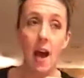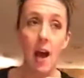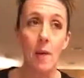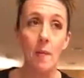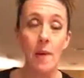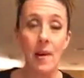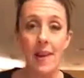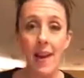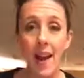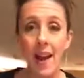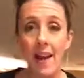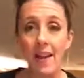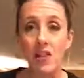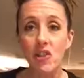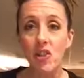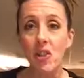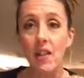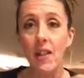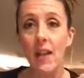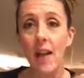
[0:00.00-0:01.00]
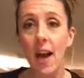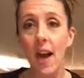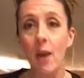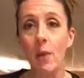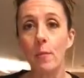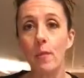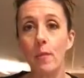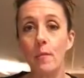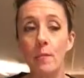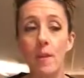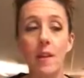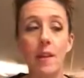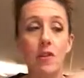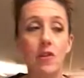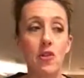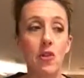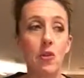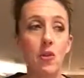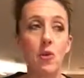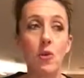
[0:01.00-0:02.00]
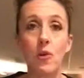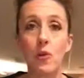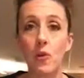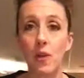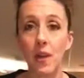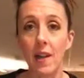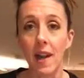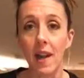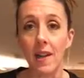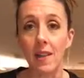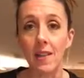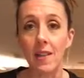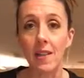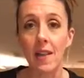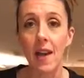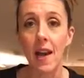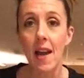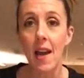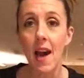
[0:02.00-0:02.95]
It actually helps me to create